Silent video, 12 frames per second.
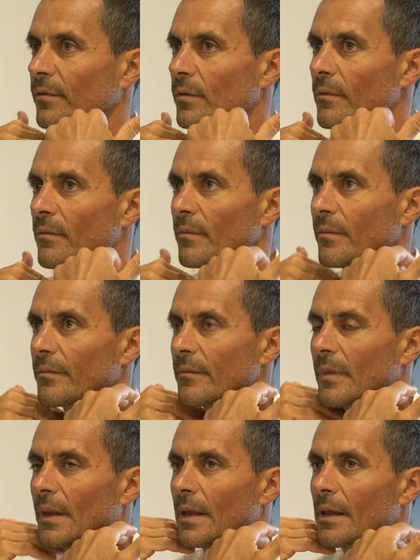
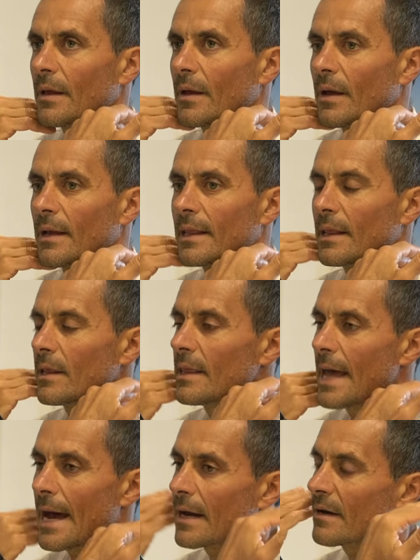Mm,
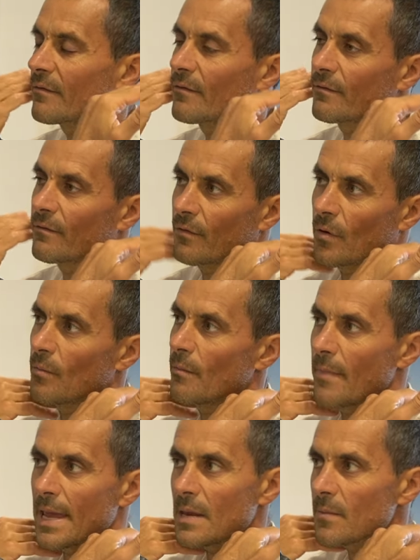done from
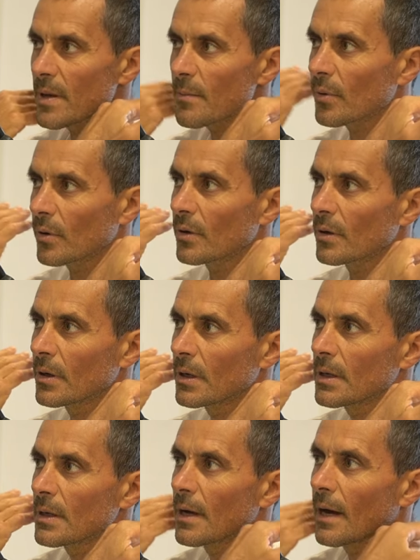many people
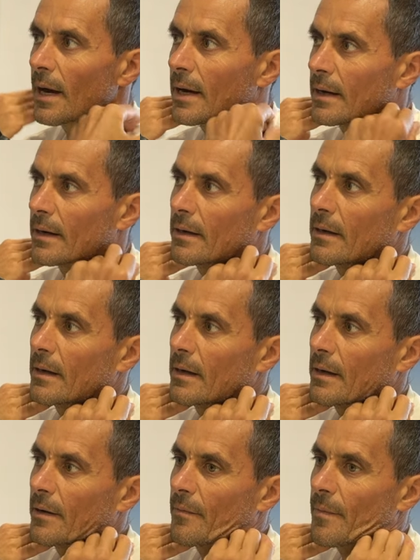are
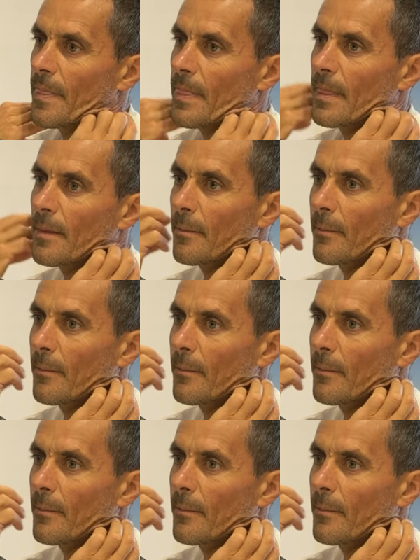um,